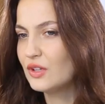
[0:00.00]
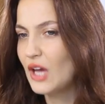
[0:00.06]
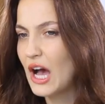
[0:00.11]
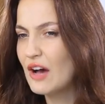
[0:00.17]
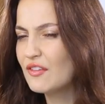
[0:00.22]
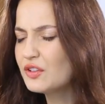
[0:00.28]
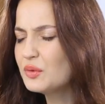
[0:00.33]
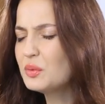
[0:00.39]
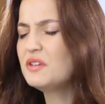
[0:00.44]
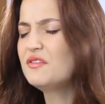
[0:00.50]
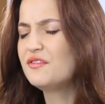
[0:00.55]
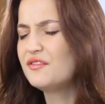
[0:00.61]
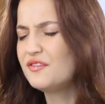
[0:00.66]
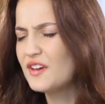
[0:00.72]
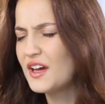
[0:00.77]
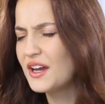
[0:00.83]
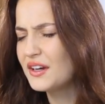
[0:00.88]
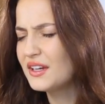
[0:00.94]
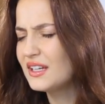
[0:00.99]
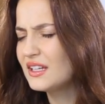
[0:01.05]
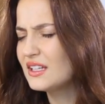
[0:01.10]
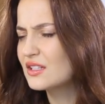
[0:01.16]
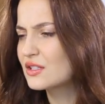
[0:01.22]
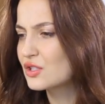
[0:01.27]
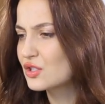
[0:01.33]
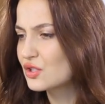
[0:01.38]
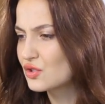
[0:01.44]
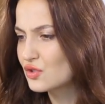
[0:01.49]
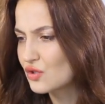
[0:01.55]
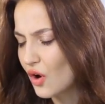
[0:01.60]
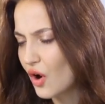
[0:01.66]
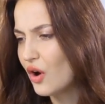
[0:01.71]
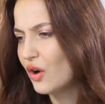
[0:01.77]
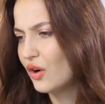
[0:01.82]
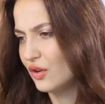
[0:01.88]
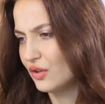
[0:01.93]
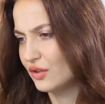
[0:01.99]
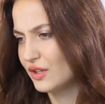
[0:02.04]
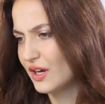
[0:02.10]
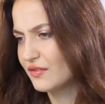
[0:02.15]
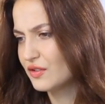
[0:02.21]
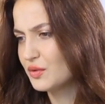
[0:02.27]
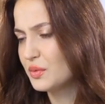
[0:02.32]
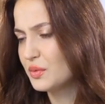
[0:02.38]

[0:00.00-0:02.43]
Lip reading: You have to be very strong.